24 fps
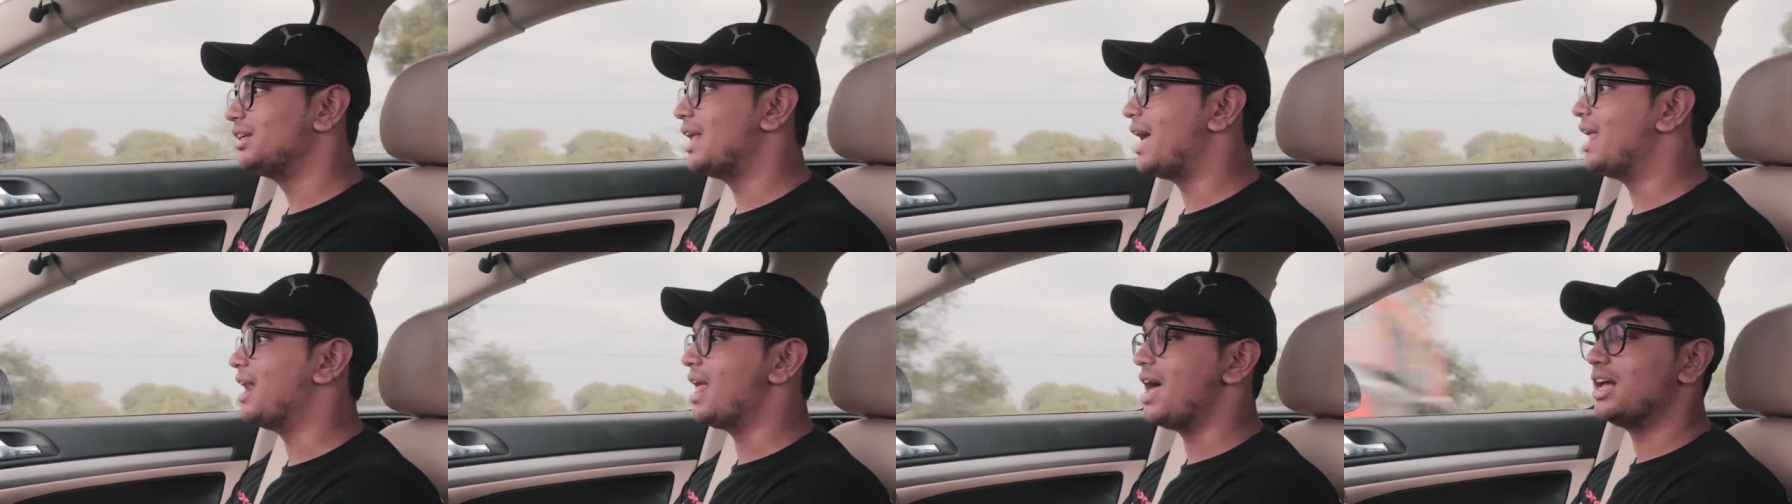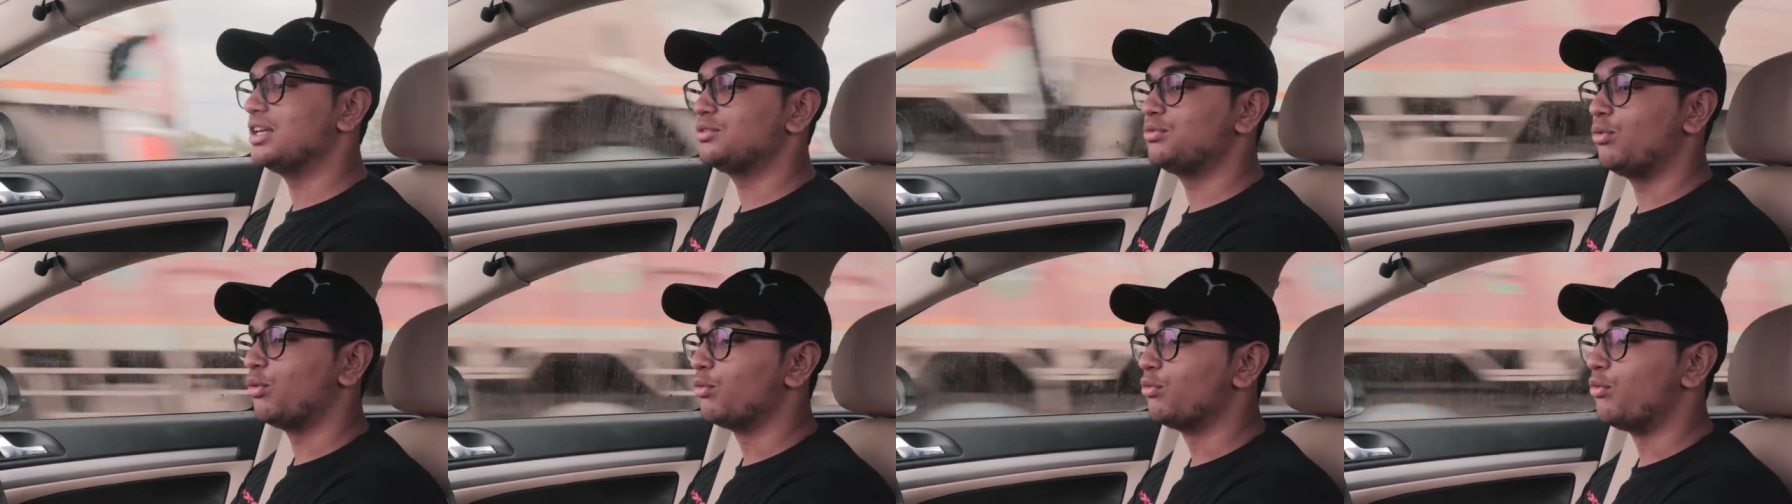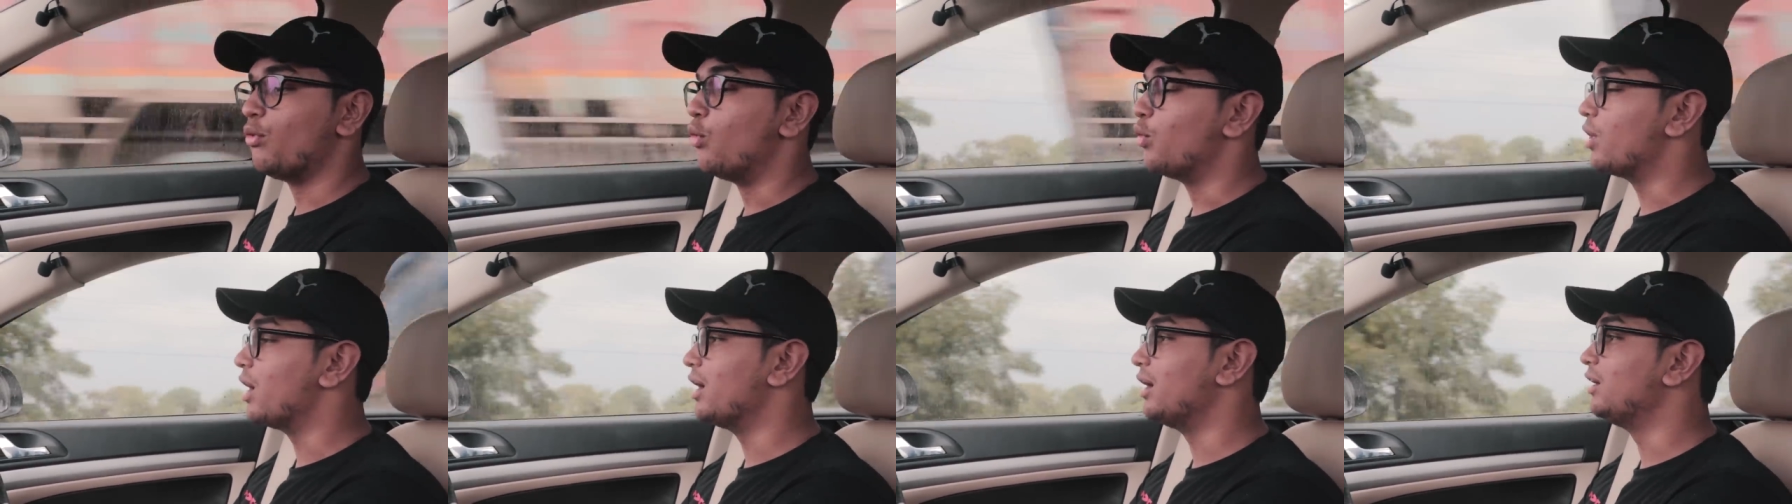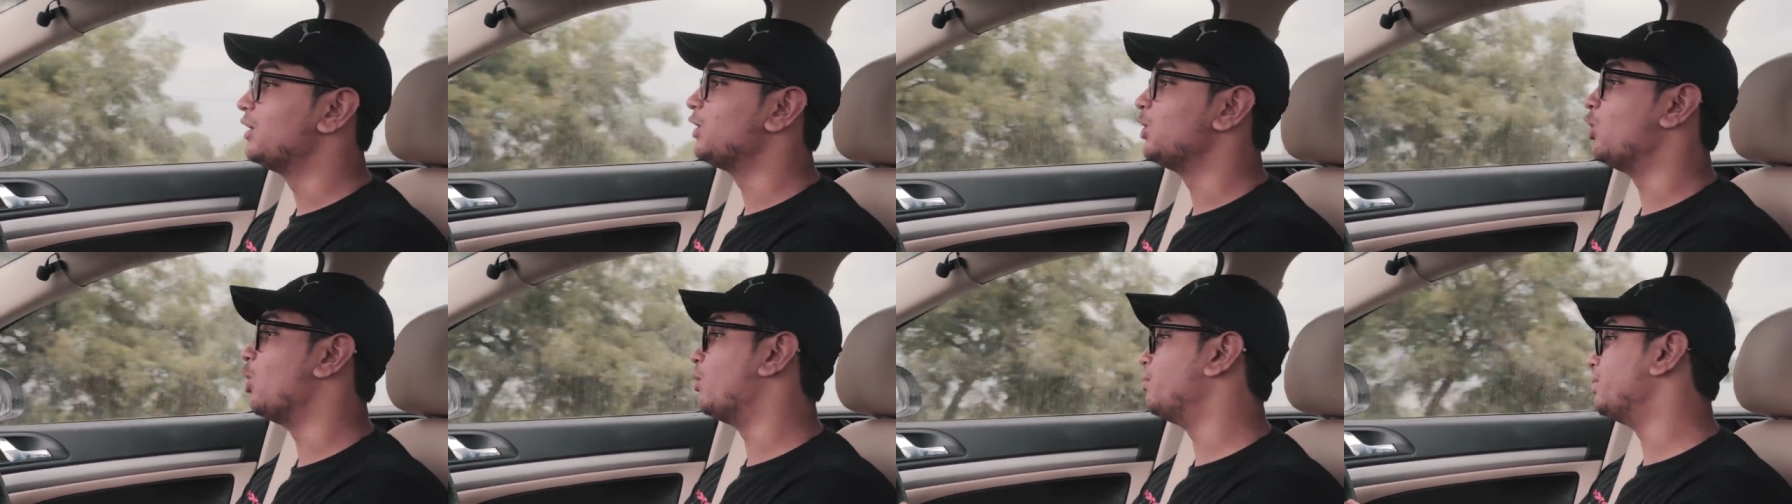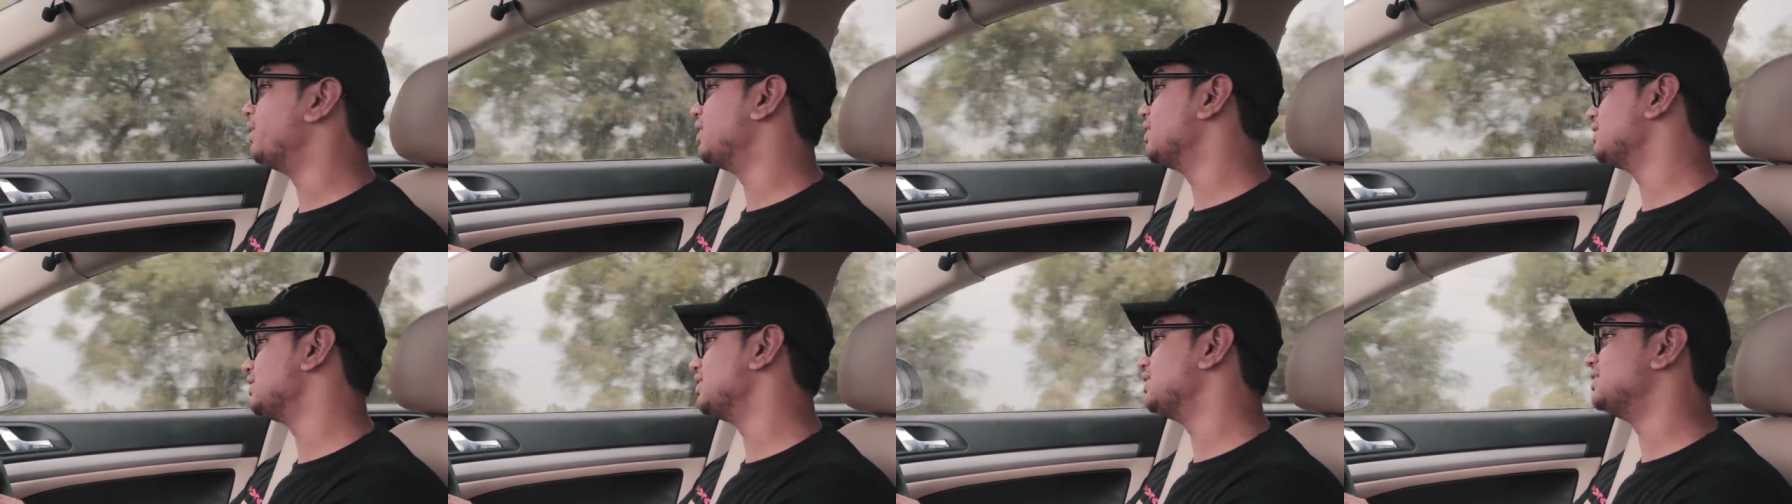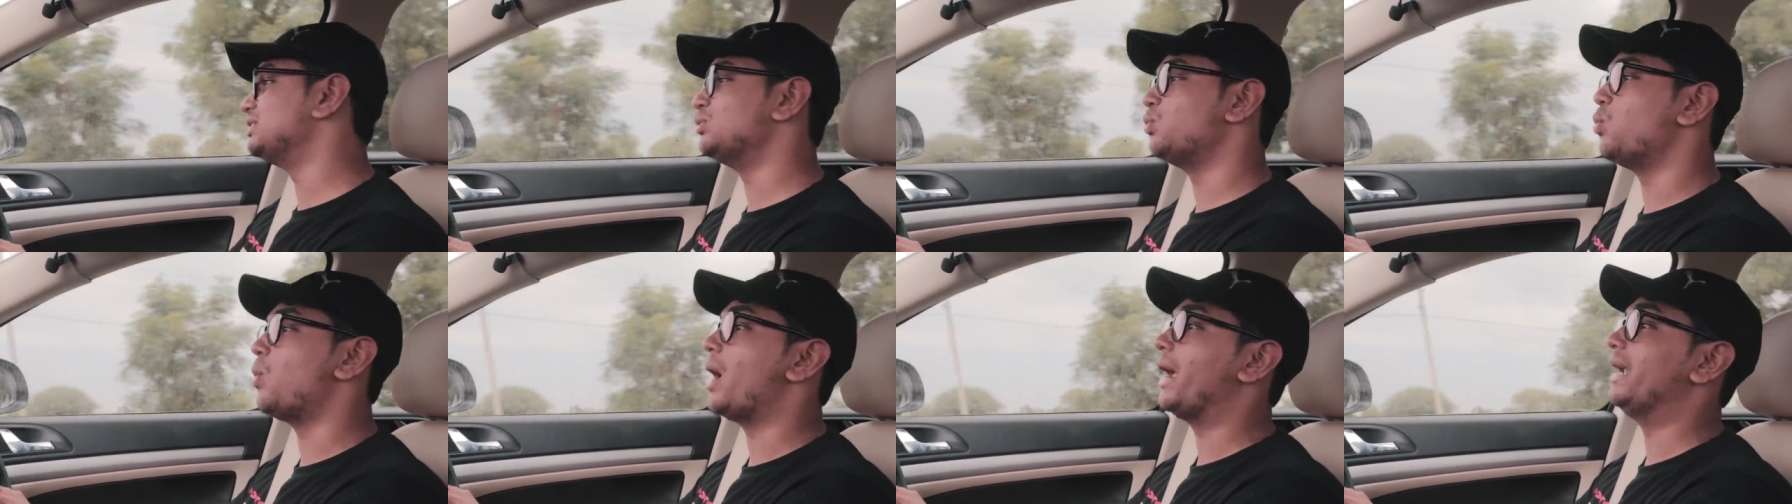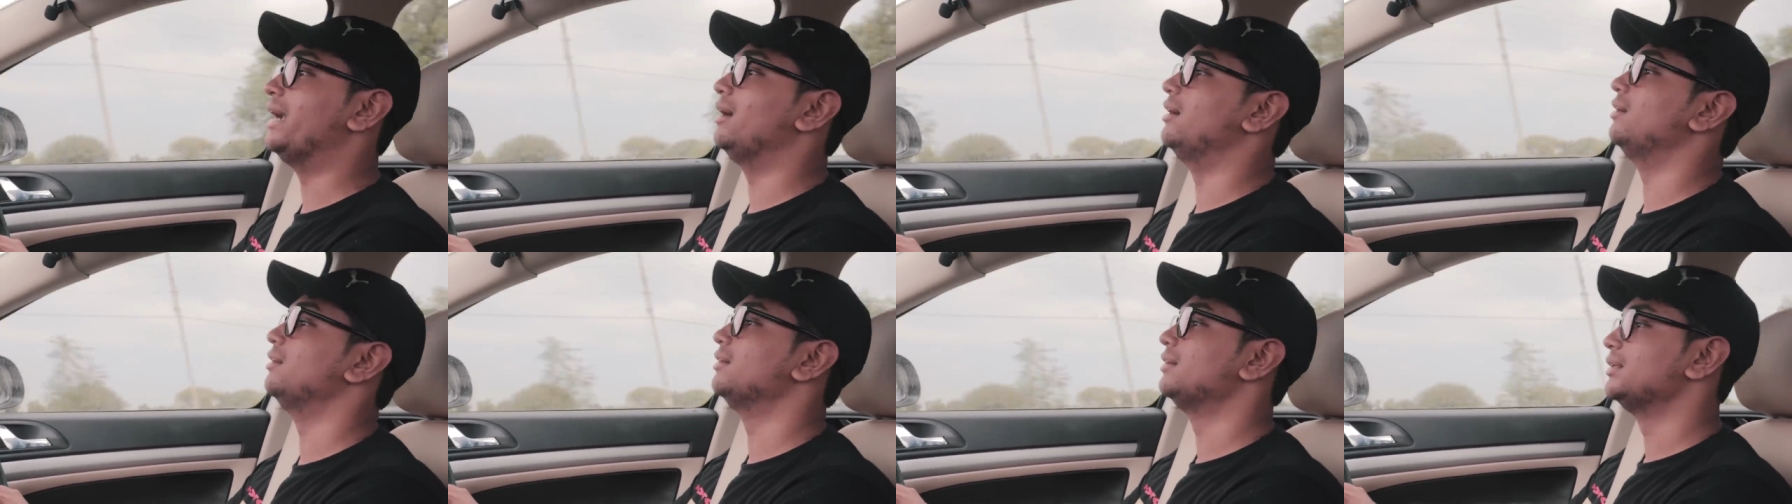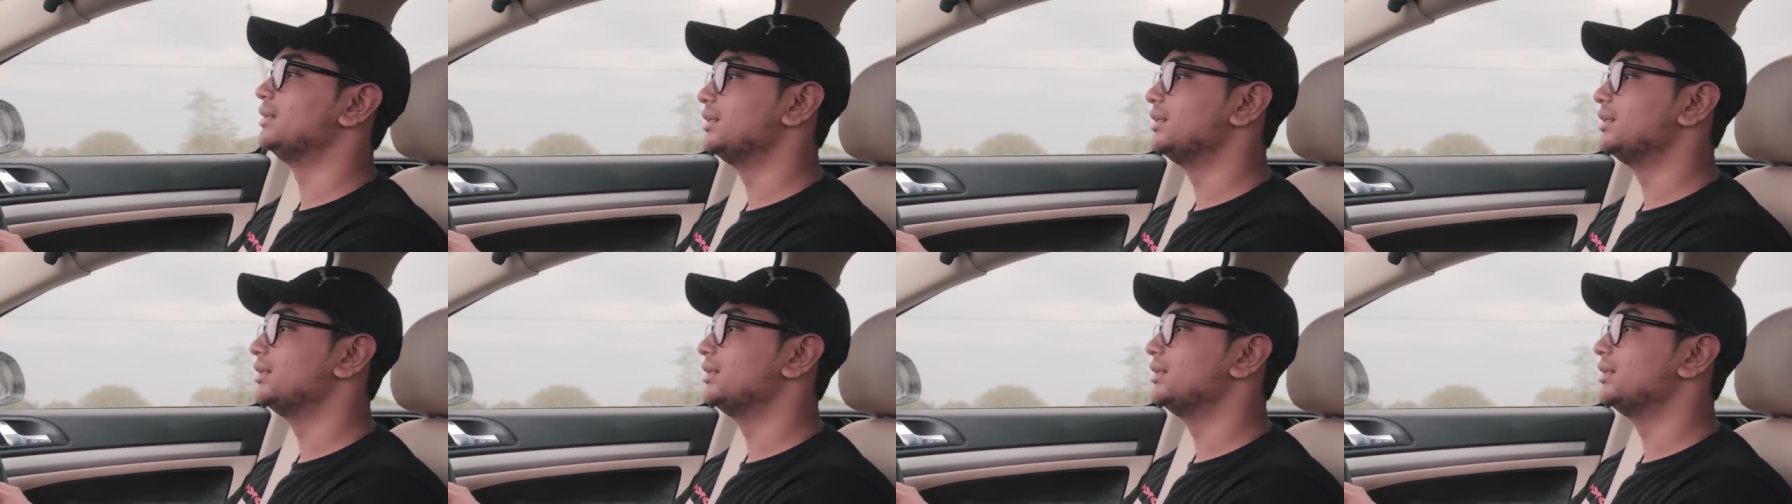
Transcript: ten hours for four hundred kilometers is wild.